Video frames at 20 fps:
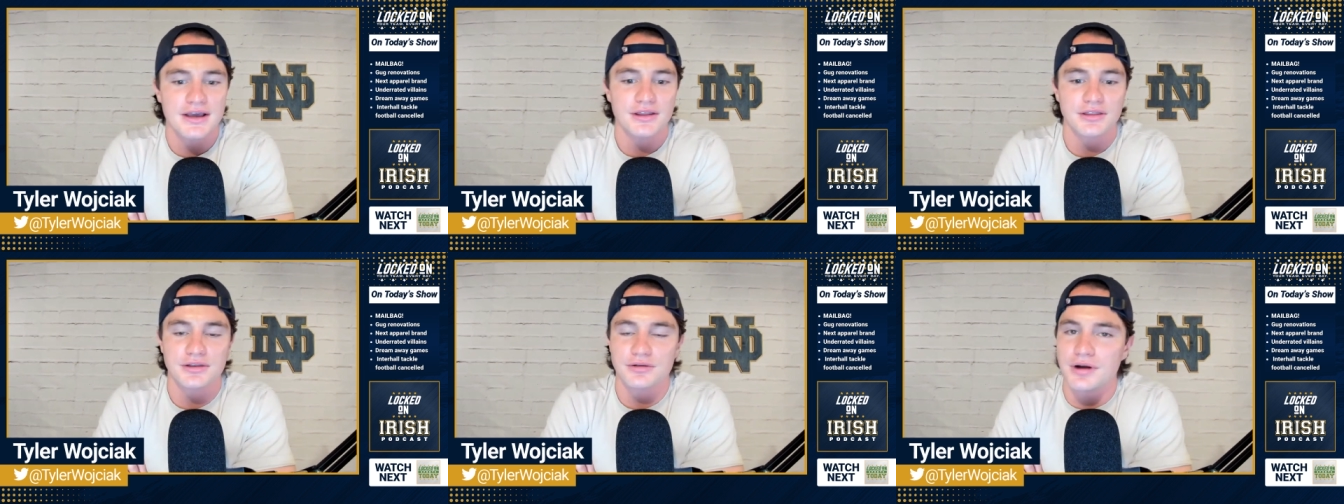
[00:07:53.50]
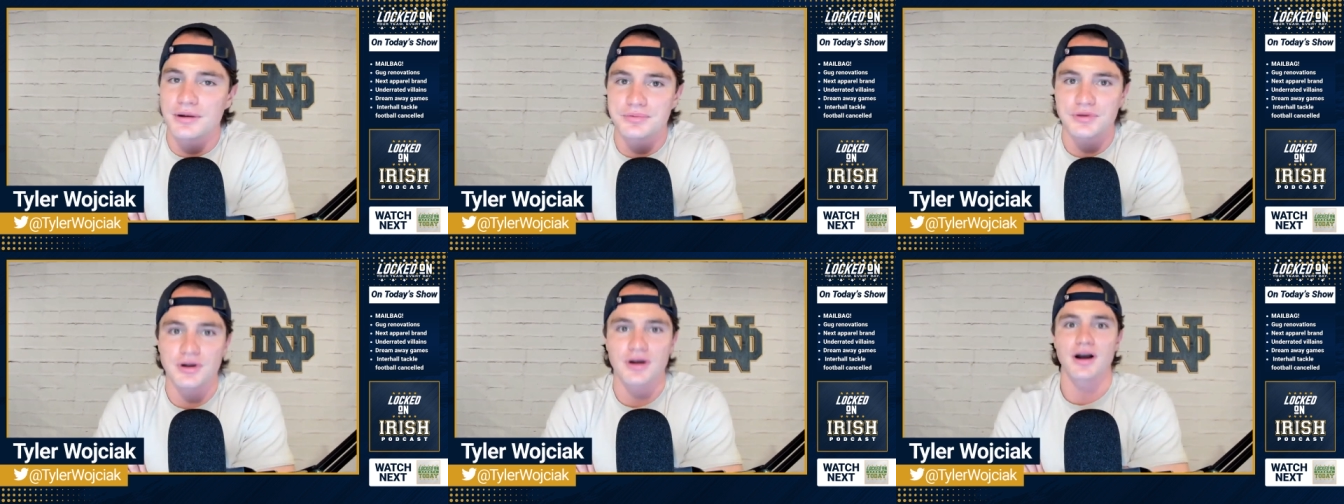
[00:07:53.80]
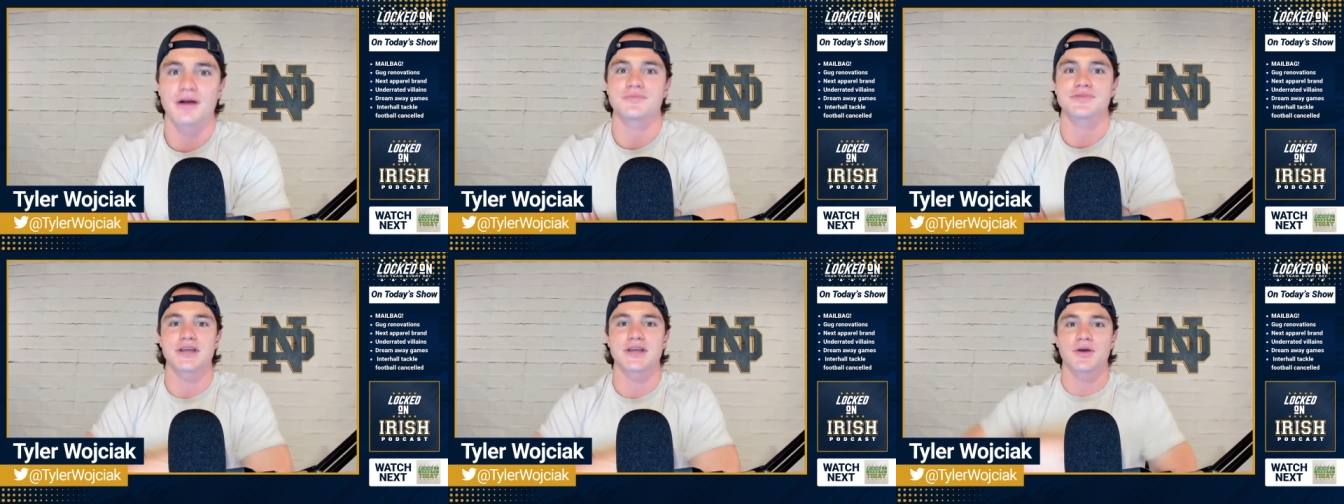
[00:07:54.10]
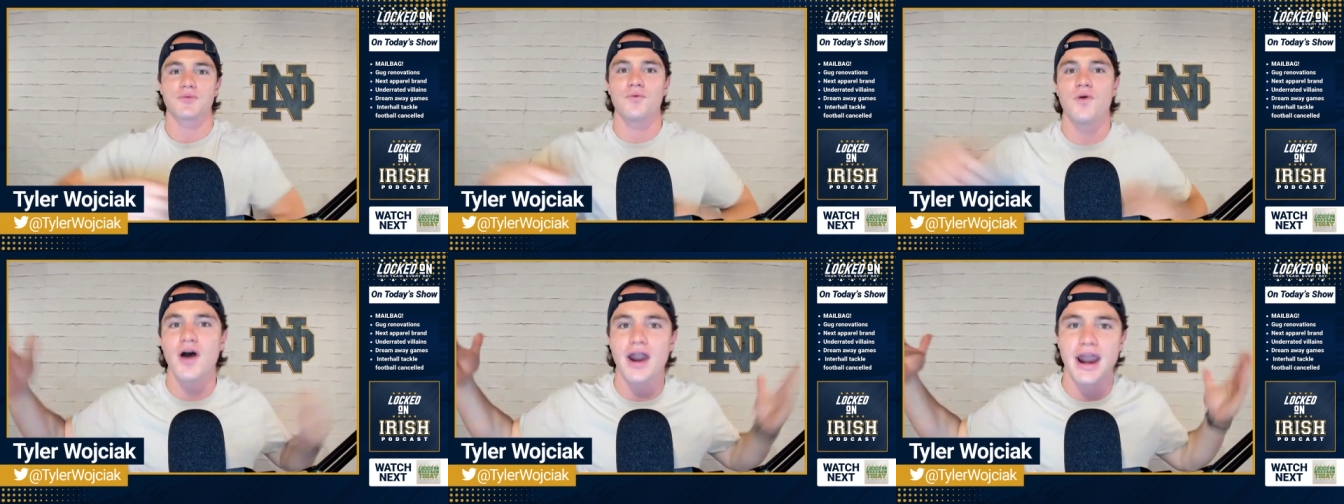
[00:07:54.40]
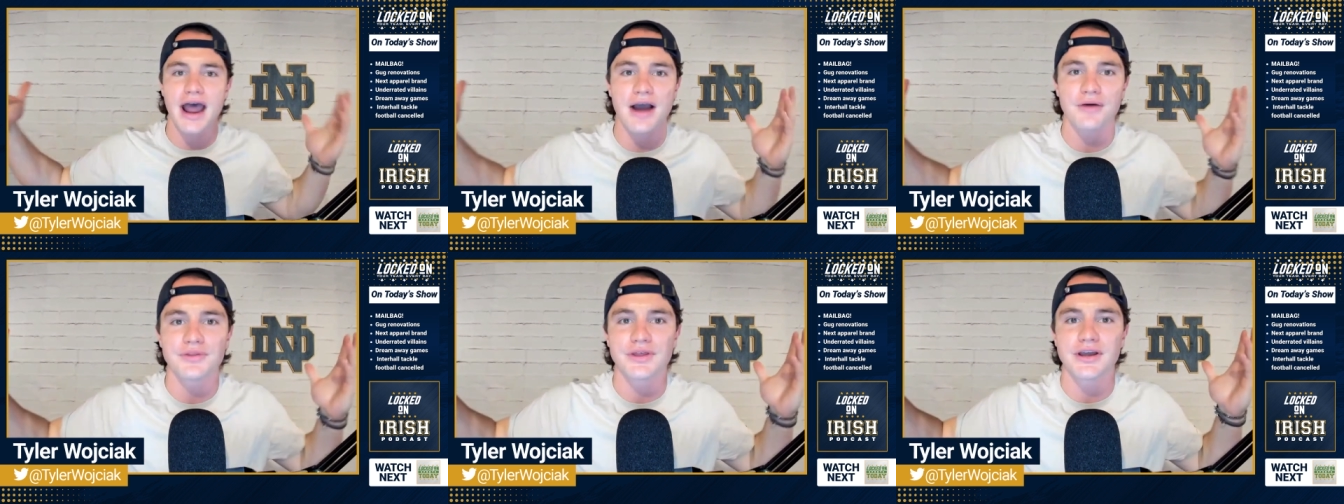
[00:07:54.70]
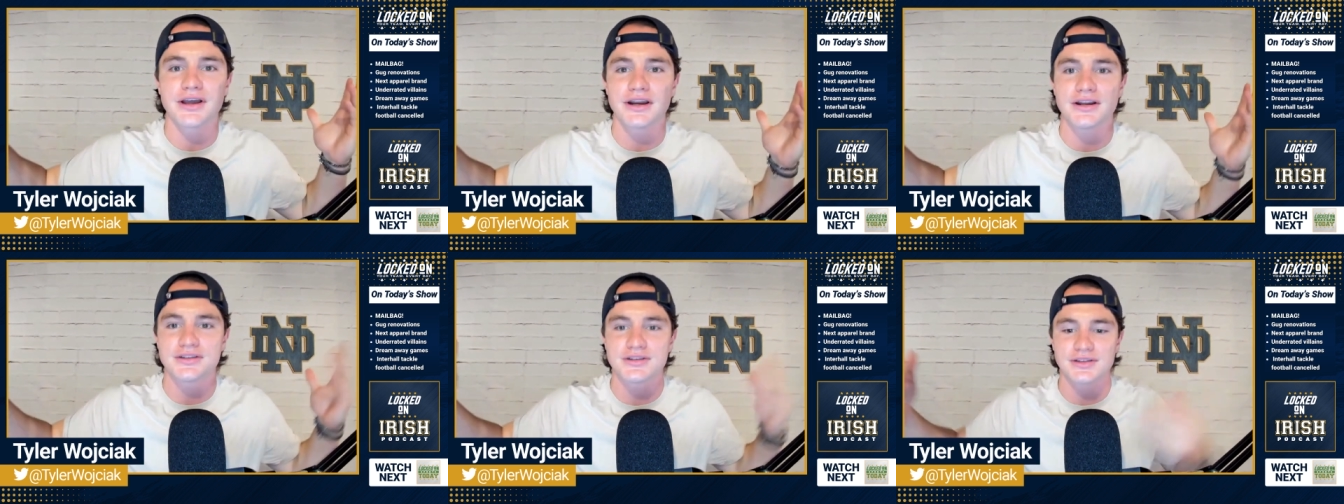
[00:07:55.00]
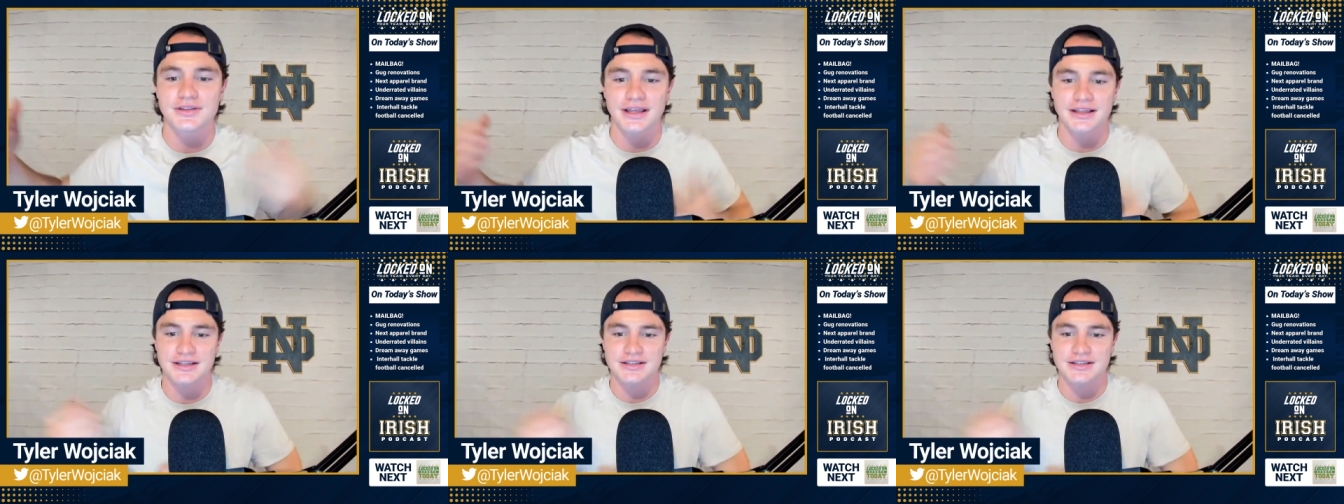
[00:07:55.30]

threw up their arms like, what, how are they going to do that?